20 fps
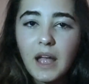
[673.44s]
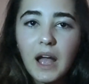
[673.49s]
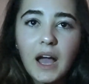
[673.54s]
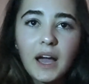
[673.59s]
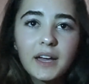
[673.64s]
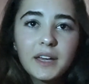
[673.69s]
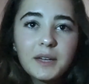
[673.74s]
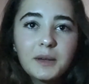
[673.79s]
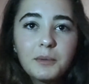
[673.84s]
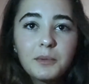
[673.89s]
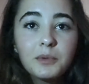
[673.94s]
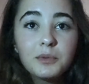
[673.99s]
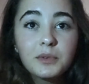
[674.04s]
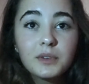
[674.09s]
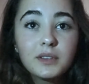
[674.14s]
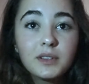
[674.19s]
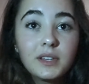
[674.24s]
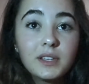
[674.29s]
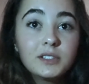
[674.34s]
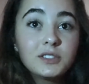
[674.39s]
I am
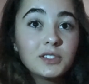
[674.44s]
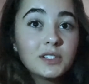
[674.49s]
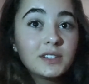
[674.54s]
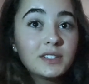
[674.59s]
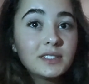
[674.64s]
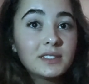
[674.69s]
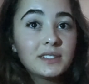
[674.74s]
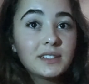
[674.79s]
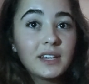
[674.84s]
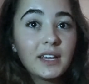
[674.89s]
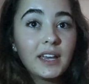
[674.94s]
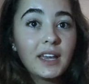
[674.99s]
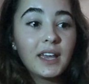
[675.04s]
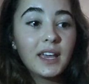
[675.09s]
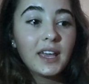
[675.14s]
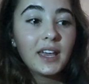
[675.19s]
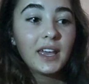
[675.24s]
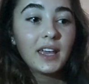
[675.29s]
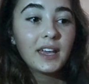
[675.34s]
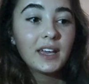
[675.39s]
religious,
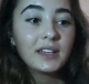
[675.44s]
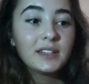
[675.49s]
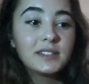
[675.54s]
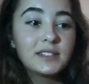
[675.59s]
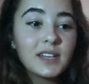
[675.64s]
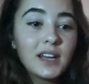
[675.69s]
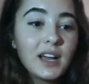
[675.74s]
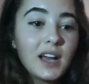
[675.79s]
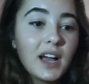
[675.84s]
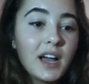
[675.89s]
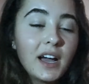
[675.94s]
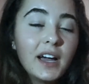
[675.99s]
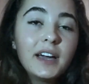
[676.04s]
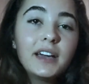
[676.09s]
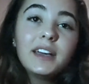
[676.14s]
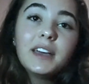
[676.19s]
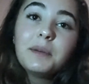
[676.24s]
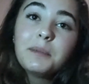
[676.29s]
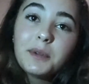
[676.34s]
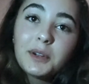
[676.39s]
and
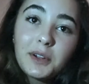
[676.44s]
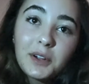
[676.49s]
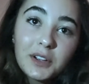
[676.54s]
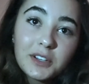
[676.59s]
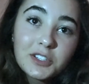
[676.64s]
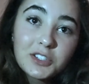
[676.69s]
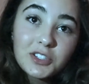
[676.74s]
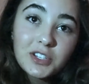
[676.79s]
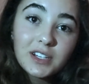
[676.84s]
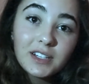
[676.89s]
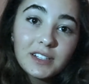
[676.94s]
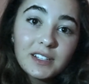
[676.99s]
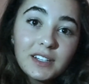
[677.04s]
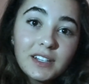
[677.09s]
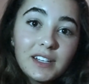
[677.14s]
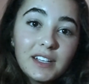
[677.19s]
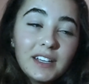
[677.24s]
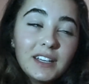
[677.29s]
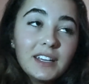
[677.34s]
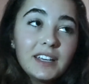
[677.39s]
I am a Christian,
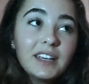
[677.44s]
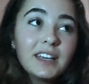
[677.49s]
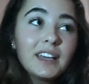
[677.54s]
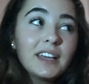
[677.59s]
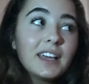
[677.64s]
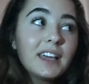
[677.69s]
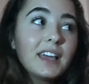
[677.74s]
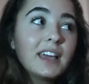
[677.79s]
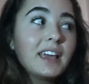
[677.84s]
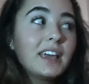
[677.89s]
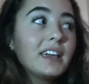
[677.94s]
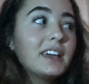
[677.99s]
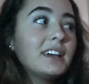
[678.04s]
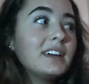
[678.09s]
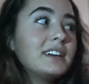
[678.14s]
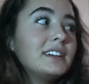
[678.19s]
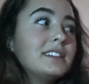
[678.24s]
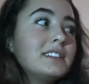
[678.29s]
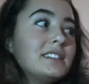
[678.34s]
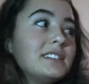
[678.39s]

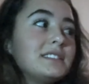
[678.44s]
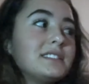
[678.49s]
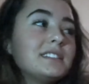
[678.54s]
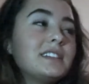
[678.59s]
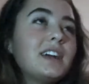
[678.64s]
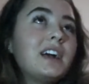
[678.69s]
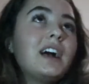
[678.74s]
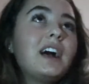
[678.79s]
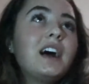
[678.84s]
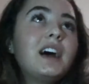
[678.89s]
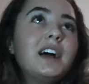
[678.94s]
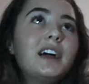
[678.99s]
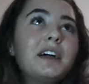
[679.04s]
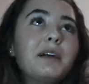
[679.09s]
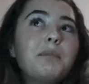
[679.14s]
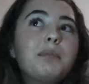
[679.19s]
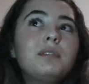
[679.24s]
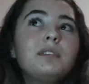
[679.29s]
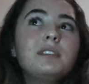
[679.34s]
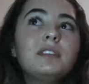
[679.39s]
and
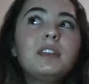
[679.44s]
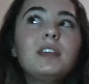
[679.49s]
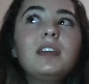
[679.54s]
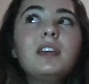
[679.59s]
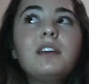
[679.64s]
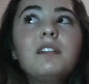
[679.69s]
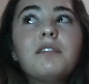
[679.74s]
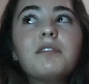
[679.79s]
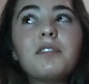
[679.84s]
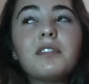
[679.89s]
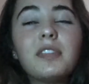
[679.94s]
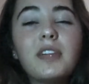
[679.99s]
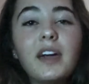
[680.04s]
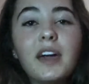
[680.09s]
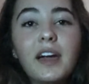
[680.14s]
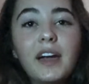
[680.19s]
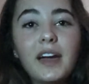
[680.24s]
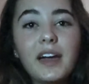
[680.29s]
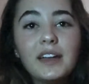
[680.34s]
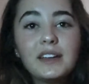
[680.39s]
I believe
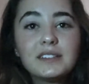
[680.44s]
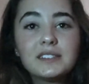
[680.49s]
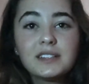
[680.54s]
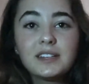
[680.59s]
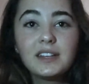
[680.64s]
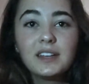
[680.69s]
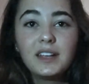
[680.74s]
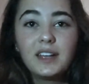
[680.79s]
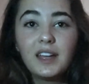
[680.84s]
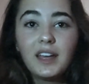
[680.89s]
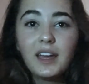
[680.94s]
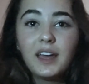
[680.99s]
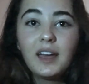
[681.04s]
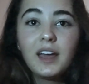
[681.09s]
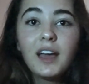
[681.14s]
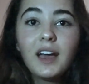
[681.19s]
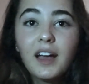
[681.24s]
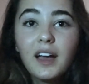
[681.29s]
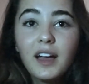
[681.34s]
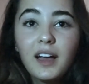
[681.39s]
that
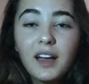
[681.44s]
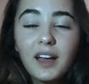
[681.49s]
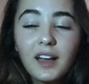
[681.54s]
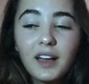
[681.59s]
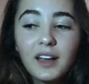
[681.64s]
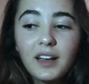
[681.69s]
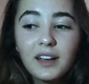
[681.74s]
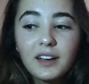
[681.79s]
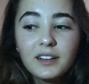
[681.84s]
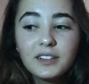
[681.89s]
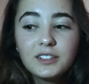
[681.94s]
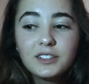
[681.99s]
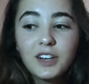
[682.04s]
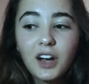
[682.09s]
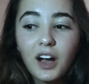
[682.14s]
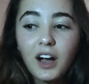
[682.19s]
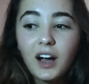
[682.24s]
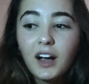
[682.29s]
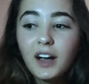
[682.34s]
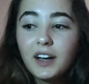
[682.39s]

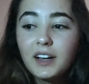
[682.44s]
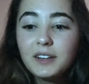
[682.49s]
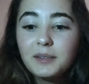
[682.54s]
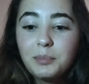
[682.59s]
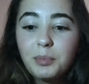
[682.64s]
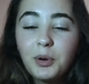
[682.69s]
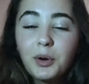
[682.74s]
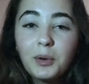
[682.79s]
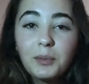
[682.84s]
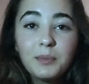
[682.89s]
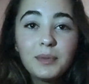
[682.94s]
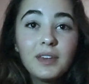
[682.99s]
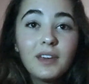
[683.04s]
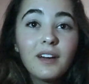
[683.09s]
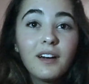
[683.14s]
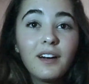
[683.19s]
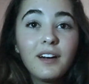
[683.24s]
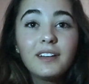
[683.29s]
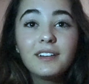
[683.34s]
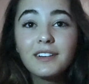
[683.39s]
God put me
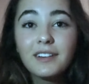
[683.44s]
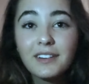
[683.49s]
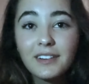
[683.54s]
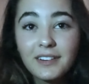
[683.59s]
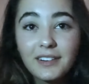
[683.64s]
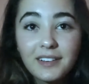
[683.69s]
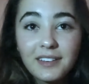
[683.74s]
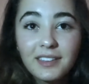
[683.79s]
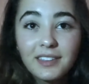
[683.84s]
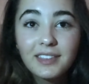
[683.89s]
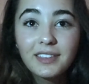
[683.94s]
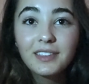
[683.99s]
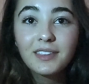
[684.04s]
on earth